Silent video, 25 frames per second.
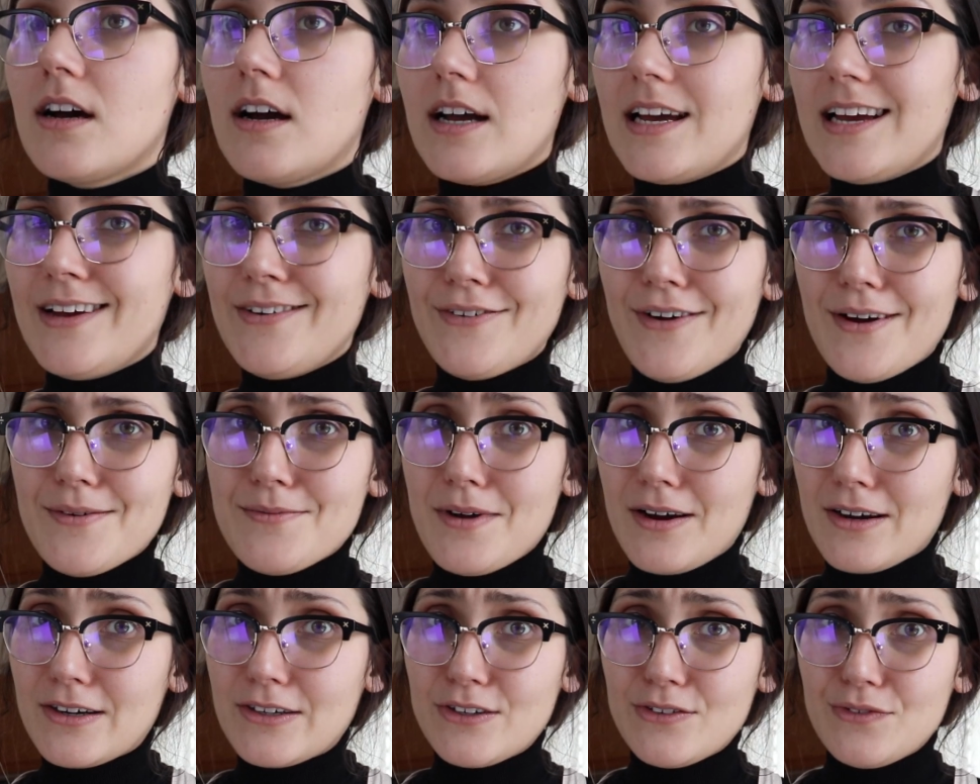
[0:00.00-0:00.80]
If I'm
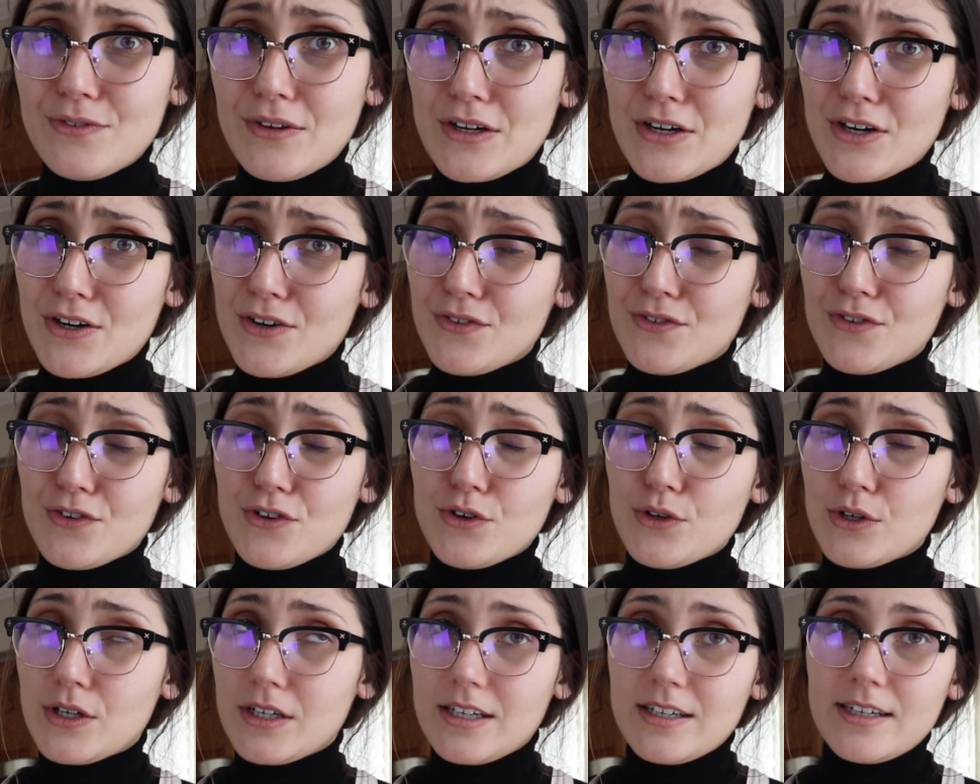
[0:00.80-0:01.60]
not going to feed her
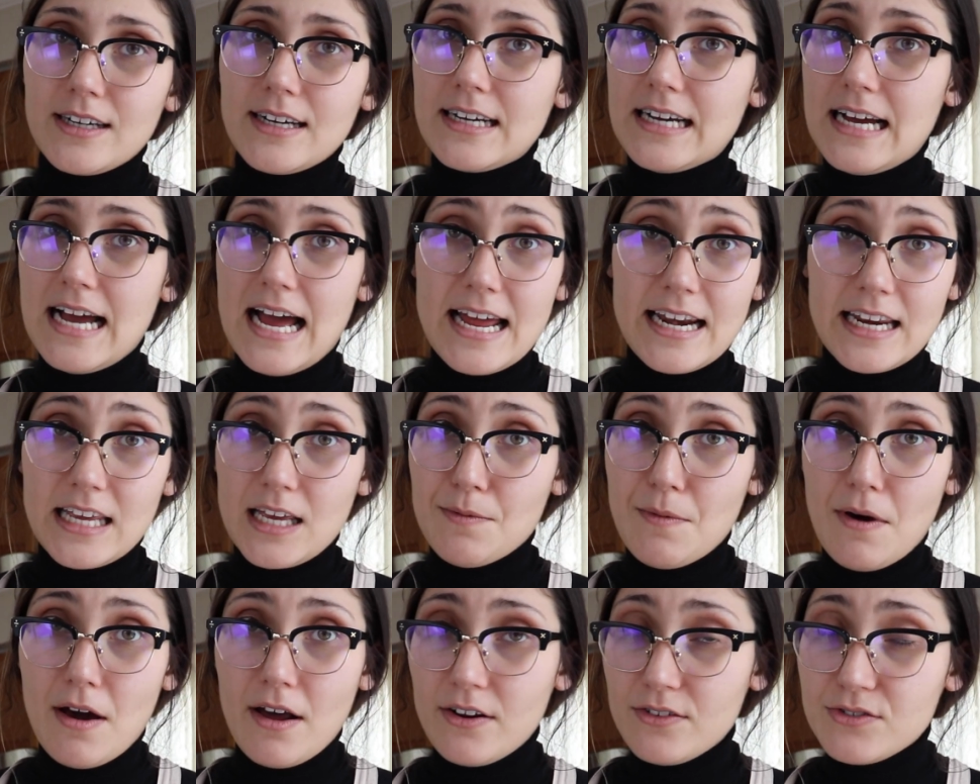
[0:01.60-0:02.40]
for any
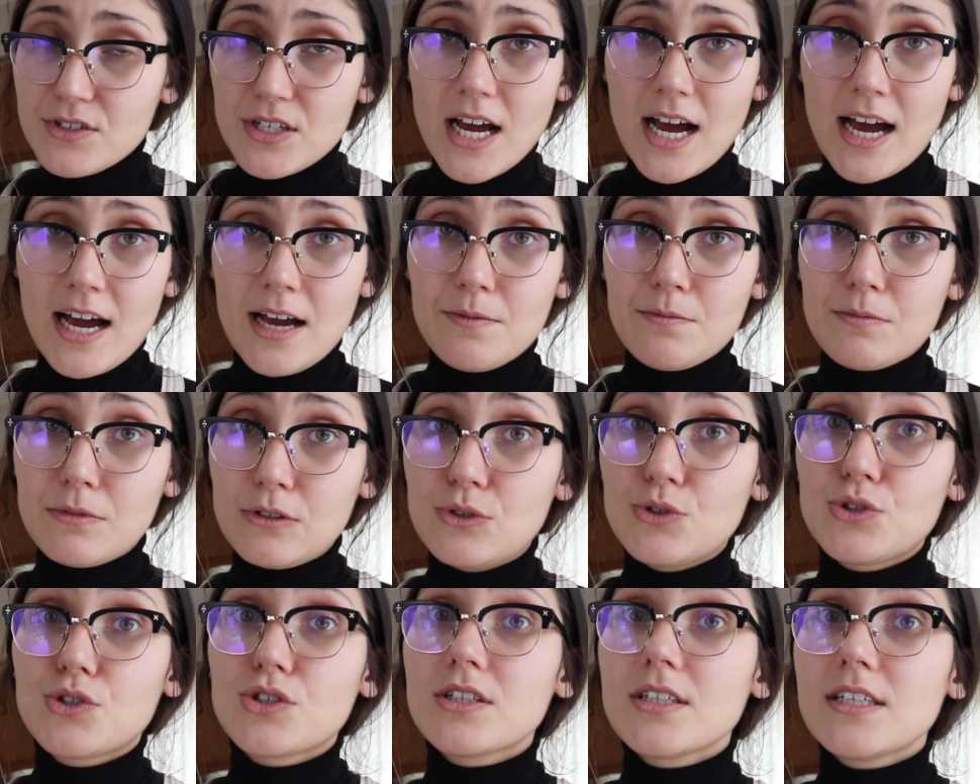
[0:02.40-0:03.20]
amount of time,
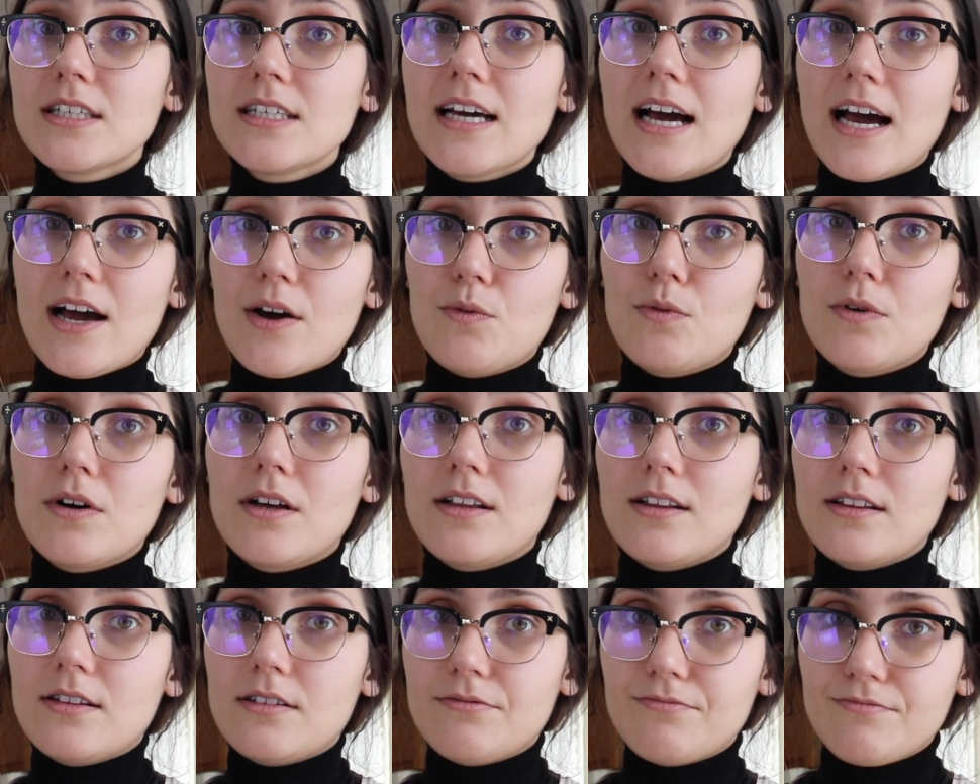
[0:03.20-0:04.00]
usually I
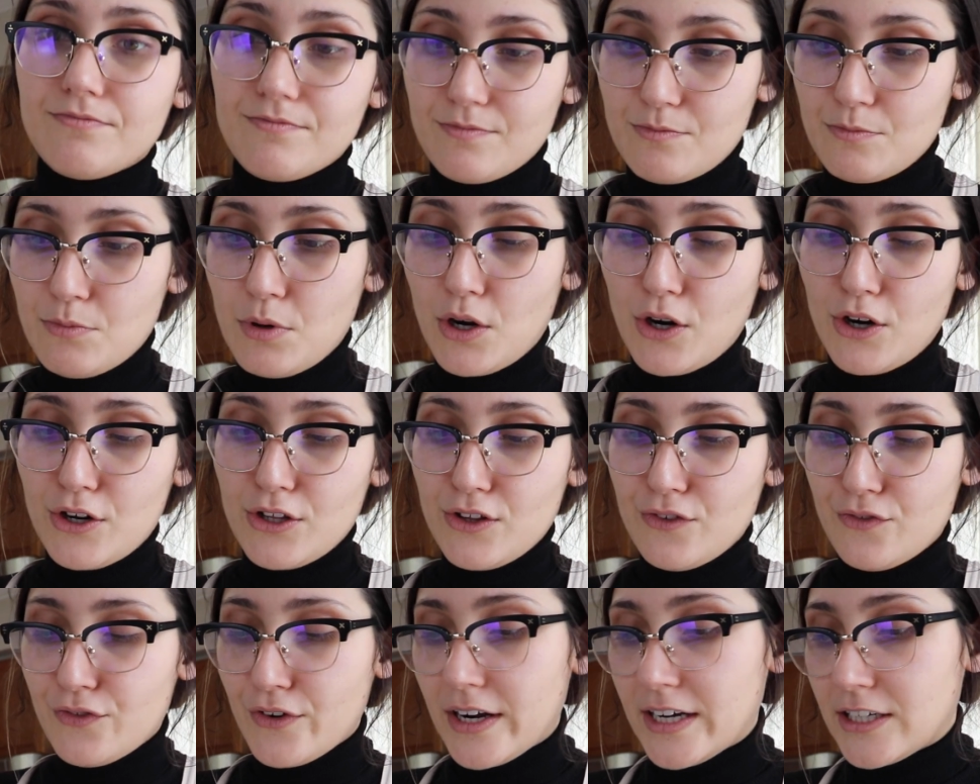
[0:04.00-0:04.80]
will put her in
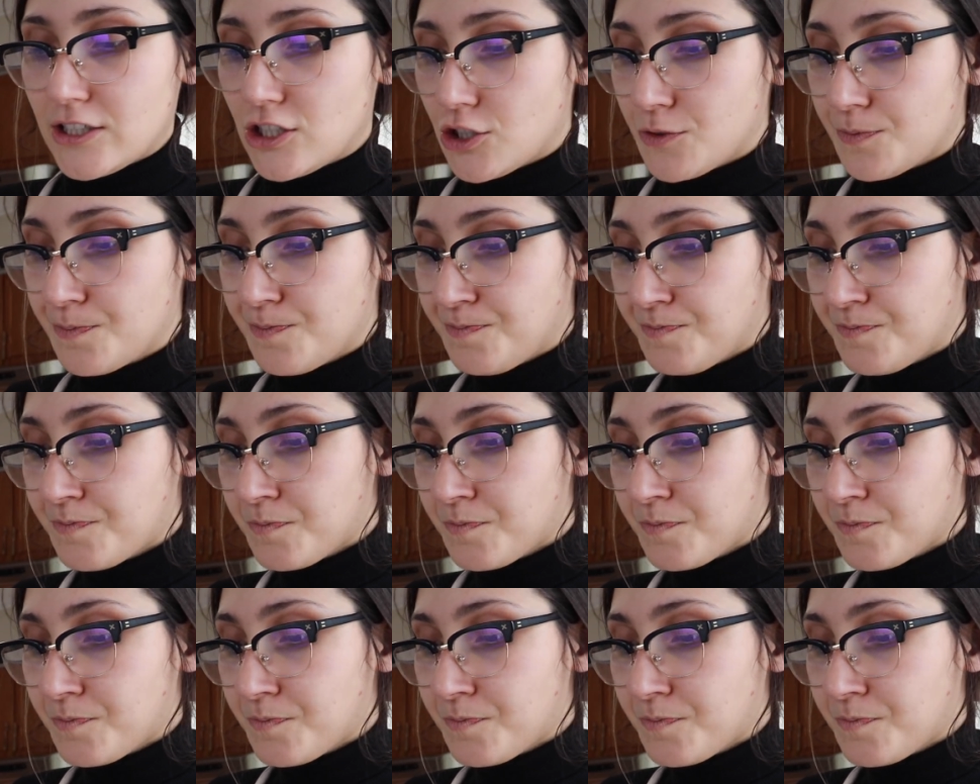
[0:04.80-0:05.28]
the fridge.